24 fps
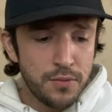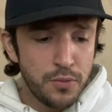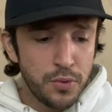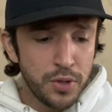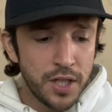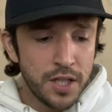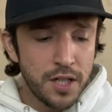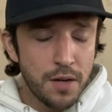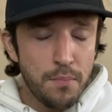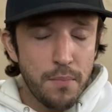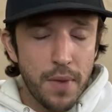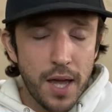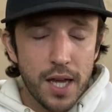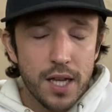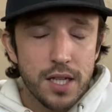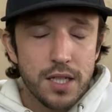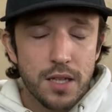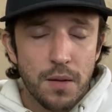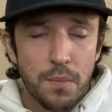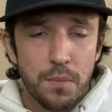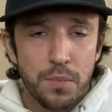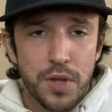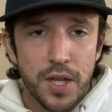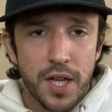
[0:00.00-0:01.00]
willing to make
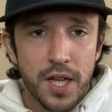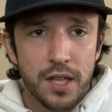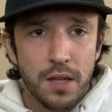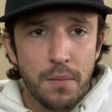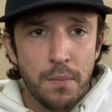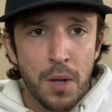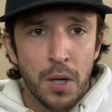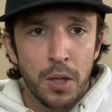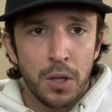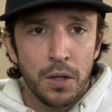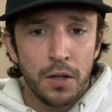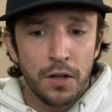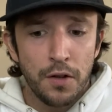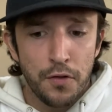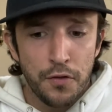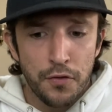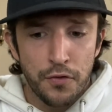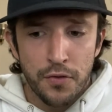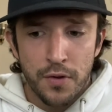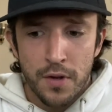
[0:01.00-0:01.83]
something in the middle of